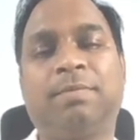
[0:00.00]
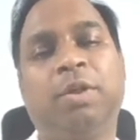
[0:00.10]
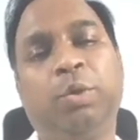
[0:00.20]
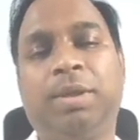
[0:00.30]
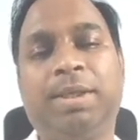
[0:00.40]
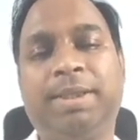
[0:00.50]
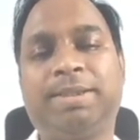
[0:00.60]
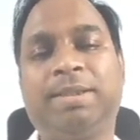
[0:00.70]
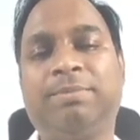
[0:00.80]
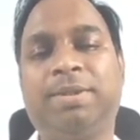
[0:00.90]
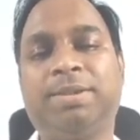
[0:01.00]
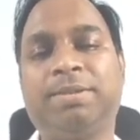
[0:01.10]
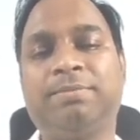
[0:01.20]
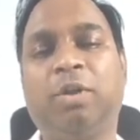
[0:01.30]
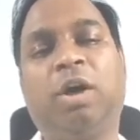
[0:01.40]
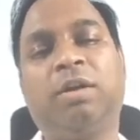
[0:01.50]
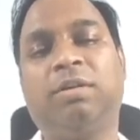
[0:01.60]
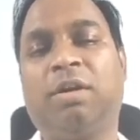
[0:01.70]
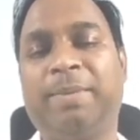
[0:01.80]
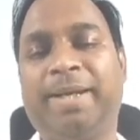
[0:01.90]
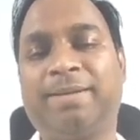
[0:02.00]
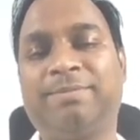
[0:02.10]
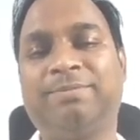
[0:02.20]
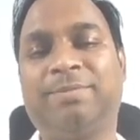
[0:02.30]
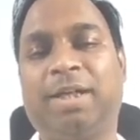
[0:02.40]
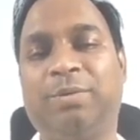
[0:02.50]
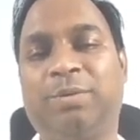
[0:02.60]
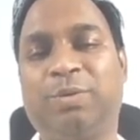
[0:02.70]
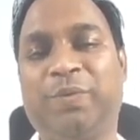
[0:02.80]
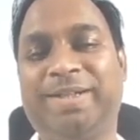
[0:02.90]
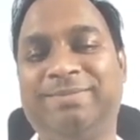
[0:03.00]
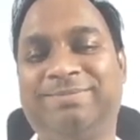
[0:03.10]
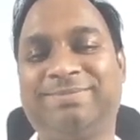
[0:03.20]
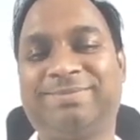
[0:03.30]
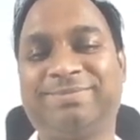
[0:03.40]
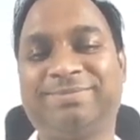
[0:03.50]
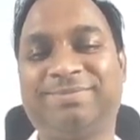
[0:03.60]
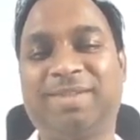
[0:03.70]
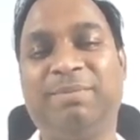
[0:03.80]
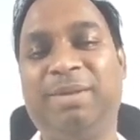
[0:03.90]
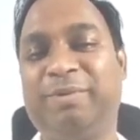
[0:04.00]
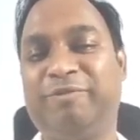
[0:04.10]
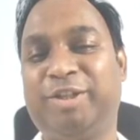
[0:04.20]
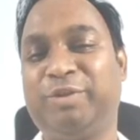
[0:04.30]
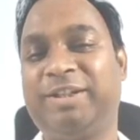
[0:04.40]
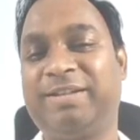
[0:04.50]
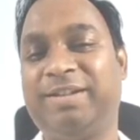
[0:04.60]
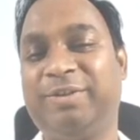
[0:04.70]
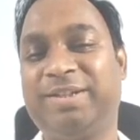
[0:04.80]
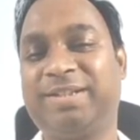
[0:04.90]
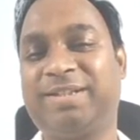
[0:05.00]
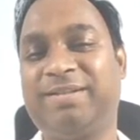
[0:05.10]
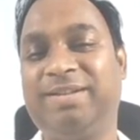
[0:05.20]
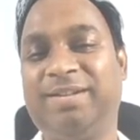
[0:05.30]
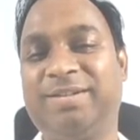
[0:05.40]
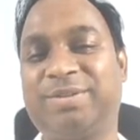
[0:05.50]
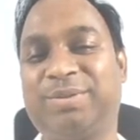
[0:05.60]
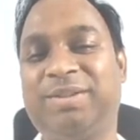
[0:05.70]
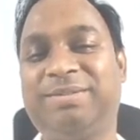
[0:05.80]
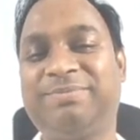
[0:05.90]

You learned these numbers long back. I don't know when. Maybe when you are 3 years old.